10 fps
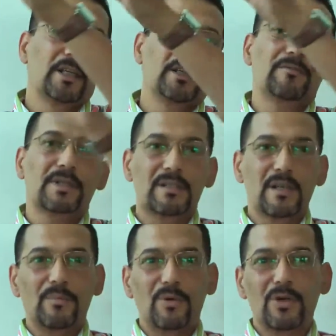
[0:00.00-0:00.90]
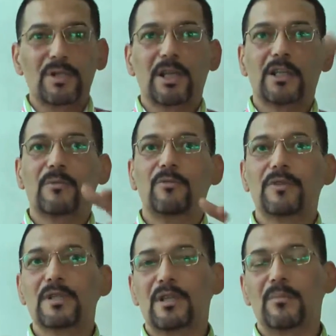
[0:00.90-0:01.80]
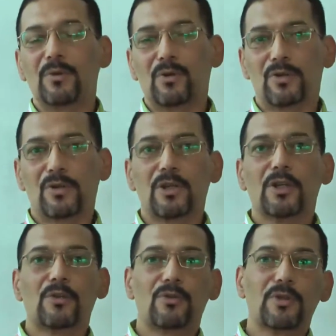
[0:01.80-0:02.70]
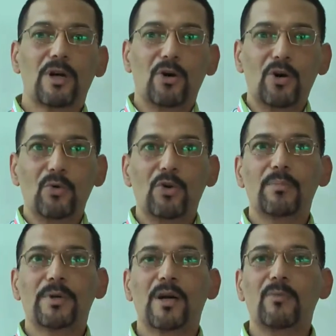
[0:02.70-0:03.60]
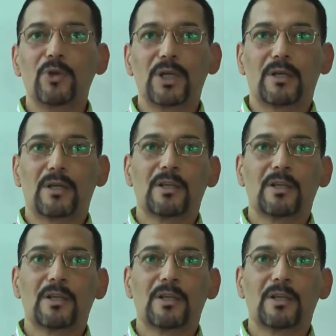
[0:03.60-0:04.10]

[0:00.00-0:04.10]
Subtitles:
leaving some blocks and removing some blocks. So the whole wall become weak.